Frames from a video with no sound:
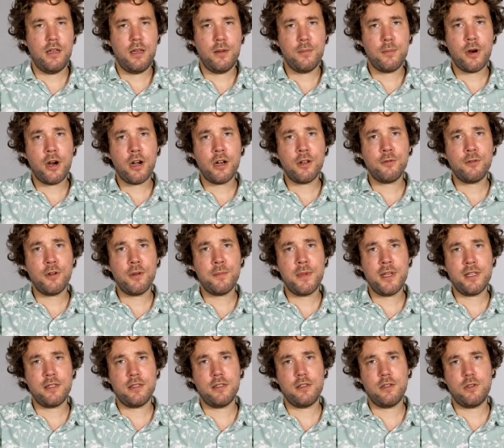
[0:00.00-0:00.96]
and part of what
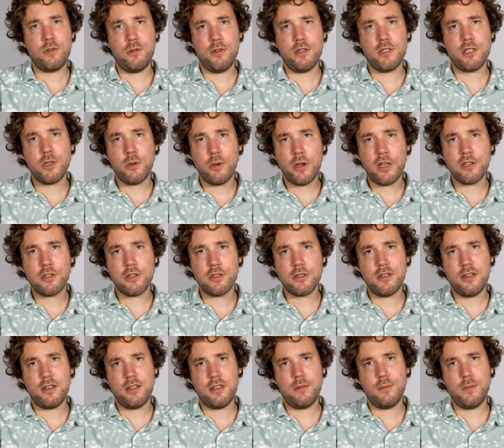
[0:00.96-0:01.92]
makes his story so
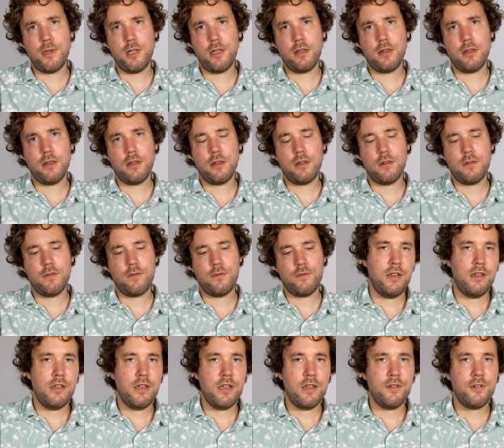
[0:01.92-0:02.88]
interesting to me.
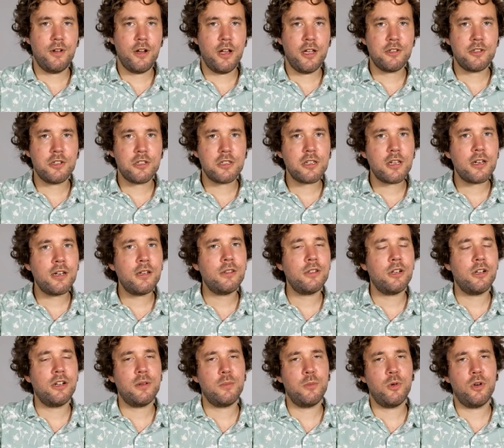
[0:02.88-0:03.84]
If you're interested in
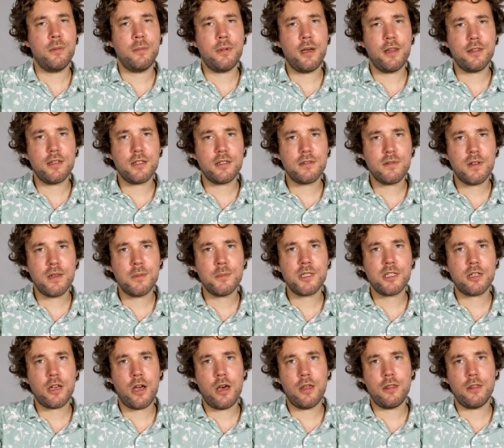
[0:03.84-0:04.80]
learning more about this
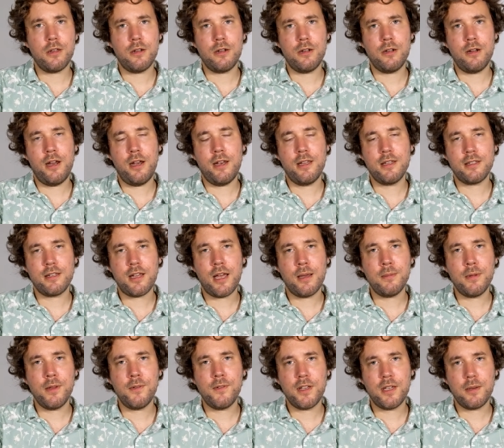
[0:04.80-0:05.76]
famous author and his
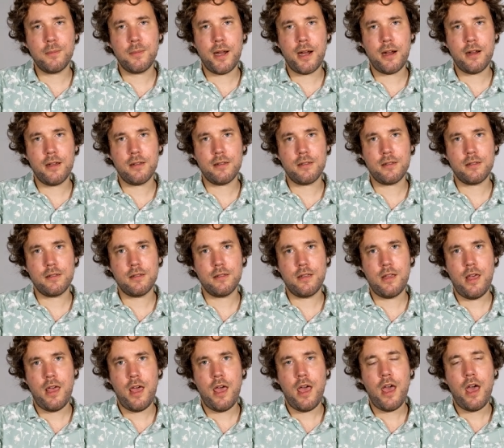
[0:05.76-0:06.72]
time living in Paris,
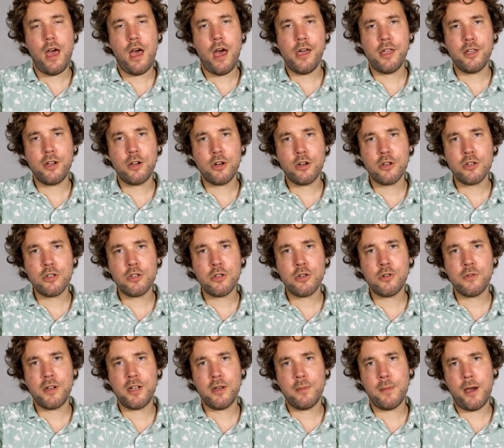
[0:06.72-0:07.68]
I encourage you to
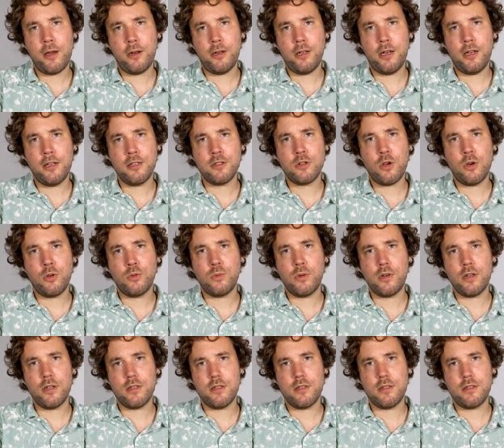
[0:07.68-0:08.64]
read about it in his own
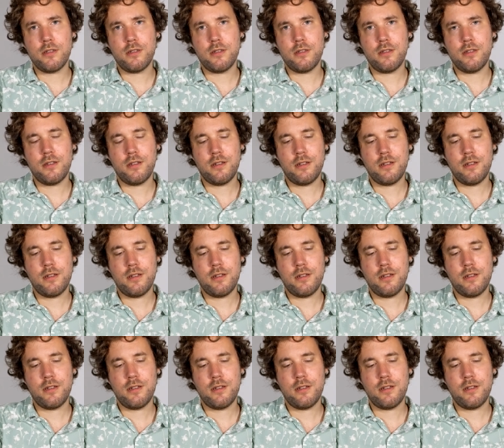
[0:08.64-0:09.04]
words.